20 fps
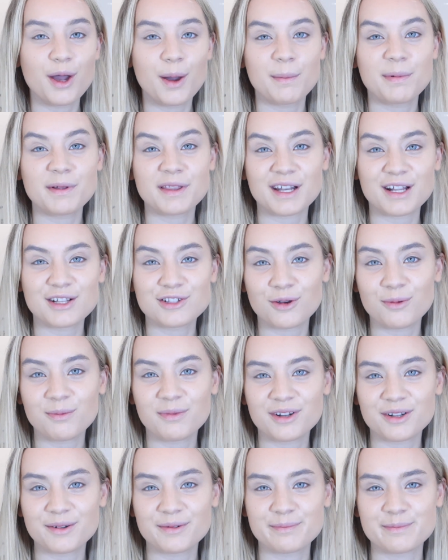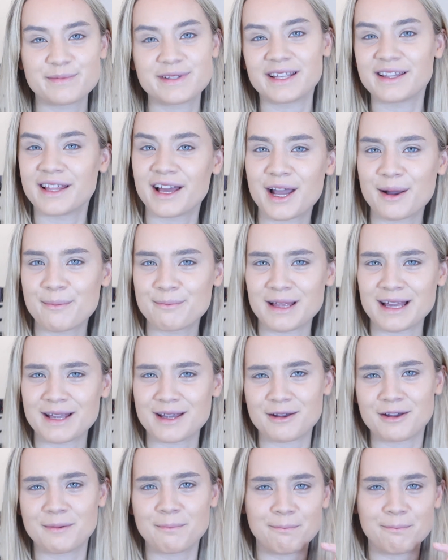But then I don't want to sound like I'm like,